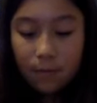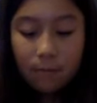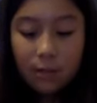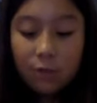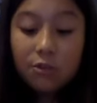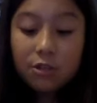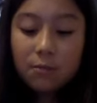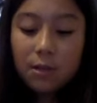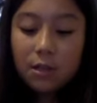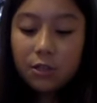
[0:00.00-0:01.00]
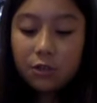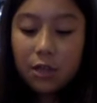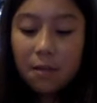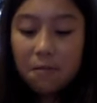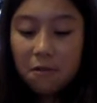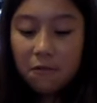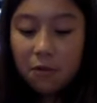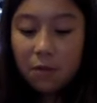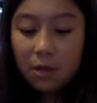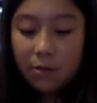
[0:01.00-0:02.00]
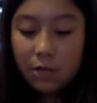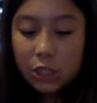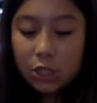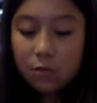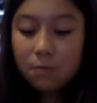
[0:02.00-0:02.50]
But you can spill on your table if you really want to.